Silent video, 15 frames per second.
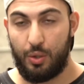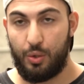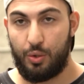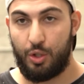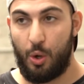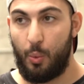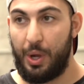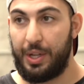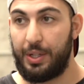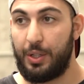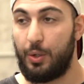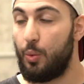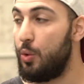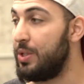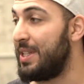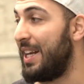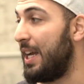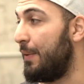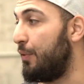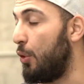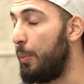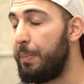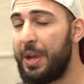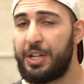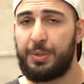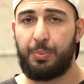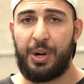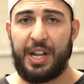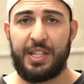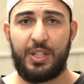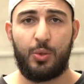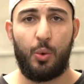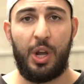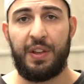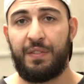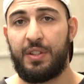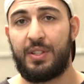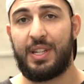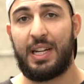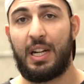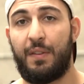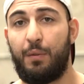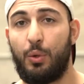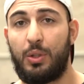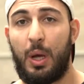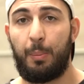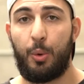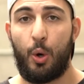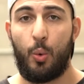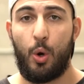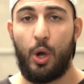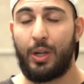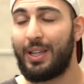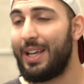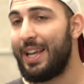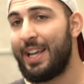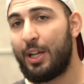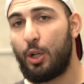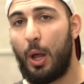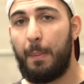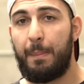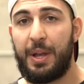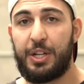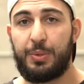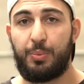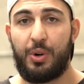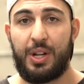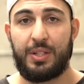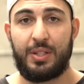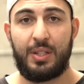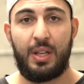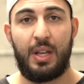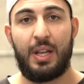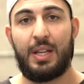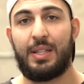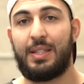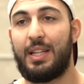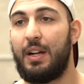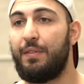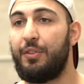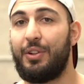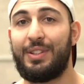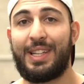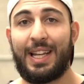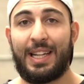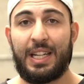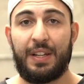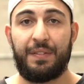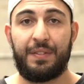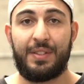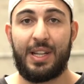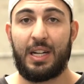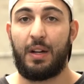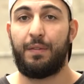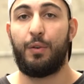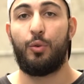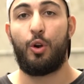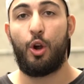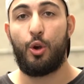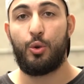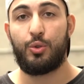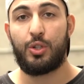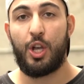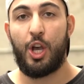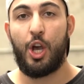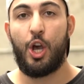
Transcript: So when setting up for a bench press, or even setting up for dumbbell work, incline bench press, setting up for a deadlift, setting up for rows,